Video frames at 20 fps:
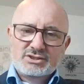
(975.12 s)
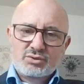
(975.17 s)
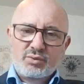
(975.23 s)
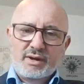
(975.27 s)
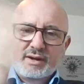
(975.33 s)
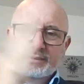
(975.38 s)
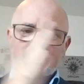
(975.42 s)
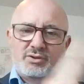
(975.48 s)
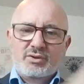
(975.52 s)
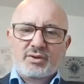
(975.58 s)

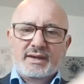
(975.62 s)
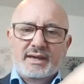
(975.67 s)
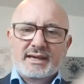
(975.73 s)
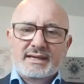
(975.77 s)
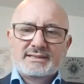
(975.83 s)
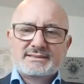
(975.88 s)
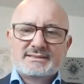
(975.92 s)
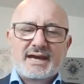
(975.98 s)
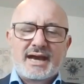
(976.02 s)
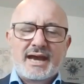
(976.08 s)
So what I'm
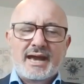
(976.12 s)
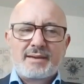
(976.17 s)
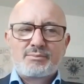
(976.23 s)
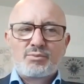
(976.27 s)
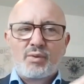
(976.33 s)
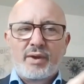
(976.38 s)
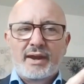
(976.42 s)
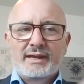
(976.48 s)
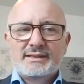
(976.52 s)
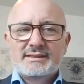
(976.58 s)
doing is
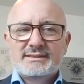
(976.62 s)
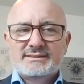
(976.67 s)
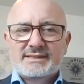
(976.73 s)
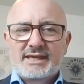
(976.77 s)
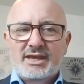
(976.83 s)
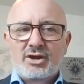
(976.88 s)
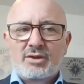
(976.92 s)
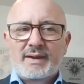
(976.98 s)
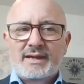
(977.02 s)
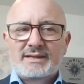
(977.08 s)
I'm weighting
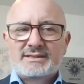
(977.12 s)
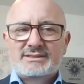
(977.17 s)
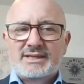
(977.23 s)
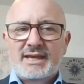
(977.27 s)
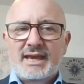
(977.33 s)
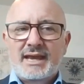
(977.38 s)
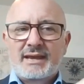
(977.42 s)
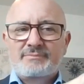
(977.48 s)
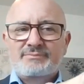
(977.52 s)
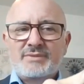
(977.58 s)
the scale by
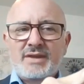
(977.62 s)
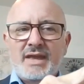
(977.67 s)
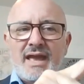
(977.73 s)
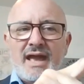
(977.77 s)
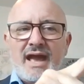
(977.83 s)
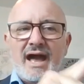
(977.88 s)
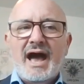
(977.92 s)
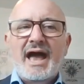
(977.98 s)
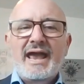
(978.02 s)
saying,